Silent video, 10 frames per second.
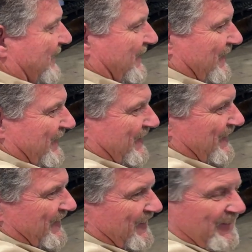uh, around you.
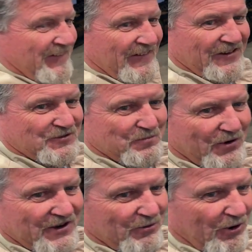It's
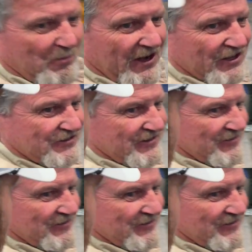pretty robust.